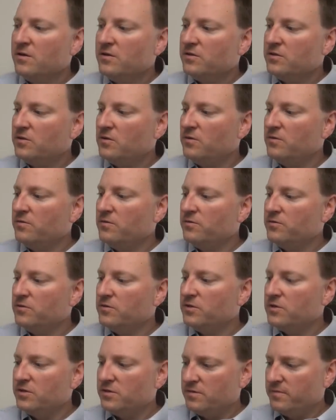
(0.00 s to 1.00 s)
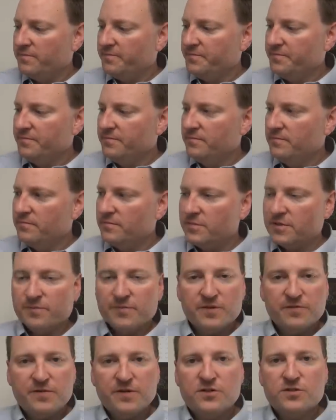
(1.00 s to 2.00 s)
So those are just some
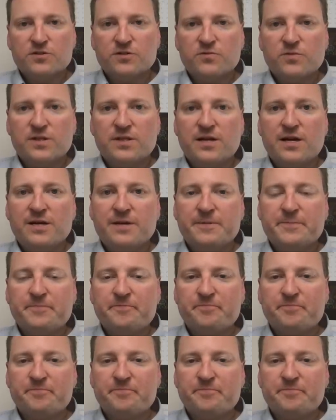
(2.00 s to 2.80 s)
of the features we like